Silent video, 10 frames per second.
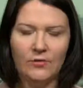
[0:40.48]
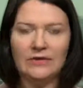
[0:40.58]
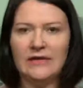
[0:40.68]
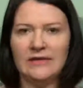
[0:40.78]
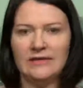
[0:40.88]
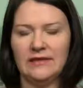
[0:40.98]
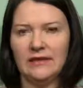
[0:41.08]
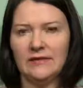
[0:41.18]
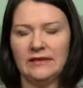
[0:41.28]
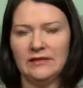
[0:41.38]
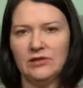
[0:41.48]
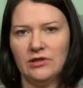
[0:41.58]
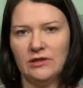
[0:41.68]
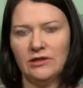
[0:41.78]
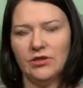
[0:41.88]
Well, yes, that
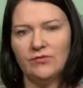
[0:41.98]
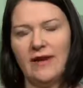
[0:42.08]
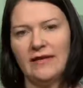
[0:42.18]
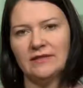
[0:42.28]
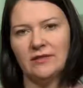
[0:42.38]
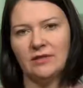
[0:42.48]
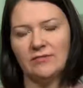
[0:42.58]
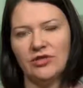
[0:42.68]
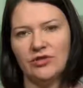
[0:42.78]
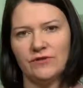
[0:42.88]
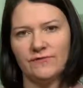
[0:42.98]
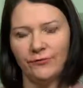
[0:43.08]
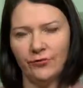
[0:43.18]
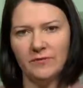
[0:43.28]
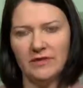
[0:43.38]
is correct. Russia's
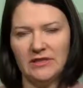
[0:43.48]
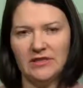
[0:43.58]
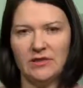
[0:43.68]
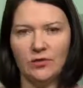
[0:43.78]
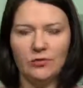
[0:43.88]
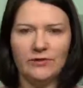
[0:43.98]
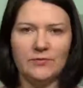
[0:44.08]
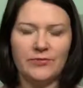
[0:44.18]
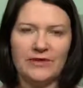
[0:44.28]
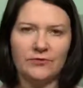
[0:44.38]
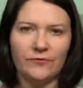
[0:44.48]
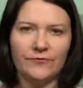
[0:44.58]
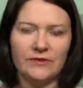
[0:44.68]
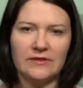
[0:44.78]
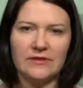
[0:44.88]
foreign minister holding a press
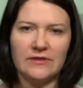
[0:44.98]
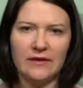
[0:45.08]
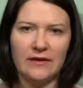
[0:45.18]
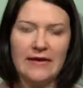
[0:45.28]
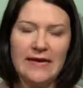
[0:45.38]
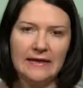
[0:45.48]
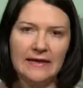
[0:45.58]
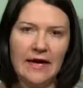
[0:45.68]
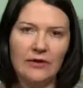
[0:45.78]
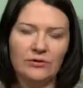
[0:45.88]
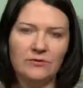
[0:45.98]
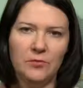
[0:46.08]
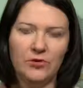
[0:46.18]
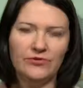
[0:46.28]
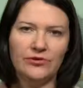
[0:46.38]
conference now in
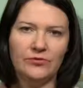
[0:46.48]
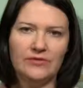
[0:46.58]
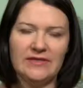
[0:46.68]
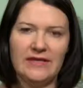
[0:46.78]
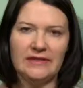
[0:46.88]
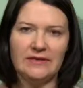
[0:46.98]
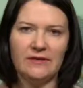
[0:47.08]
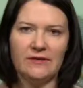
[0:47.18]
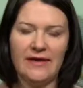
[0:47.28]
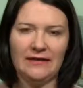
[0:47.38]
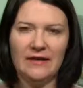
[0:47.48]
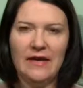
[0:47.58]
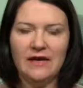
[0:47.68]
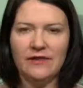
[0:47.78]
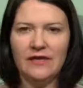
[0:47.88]
Moscow said that
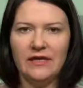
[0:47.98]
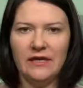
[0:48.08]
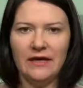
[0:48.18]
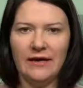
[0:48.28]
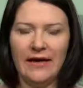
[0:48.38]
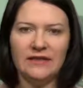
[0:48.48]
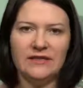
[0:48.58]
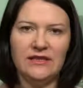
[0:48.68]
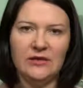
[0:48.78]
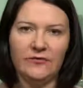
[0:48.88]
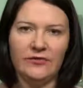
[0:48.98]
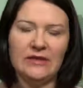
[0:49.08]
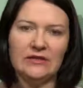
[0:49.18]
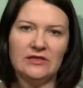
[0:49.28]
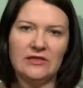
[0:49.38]
the idea of the
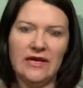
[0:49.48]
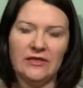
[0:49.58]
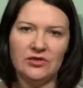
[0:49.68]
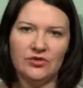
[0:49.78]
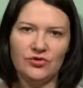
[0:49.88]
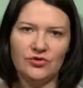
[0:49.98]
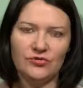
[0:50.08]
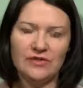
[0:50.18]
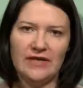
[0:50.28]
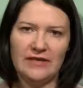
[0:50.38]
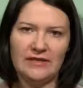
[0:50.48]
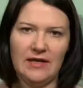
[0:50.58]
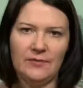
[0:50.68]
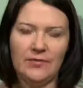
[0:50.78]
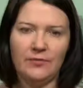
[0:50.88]
United States to set
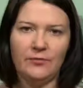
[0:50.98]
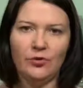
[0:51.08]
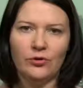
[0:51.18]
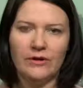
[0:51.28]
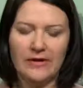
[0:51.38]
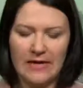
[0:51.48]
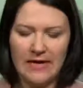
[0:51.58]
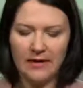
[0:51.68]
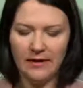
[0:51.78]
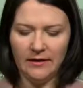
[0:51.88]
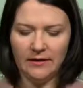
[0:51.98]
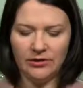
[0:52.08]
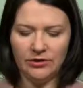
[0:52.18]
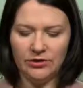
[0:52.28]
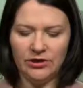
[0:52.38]
up a border
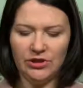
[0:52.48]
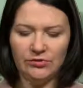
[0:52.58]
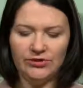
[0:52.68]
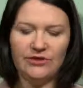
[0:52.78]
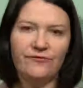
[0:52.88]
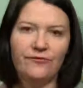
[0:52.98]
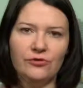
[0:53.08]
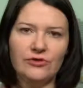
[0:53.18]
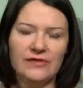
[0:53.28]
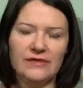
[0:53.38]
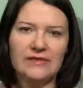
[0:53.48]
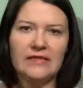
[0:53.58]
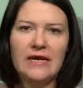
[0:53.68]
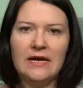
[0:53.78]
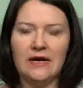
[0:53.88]
security
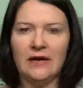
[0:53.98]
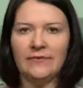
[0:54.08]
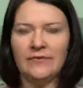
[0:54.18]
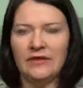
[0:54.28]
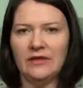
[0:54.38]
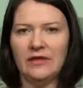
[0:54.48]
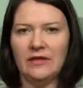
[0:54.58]
forces in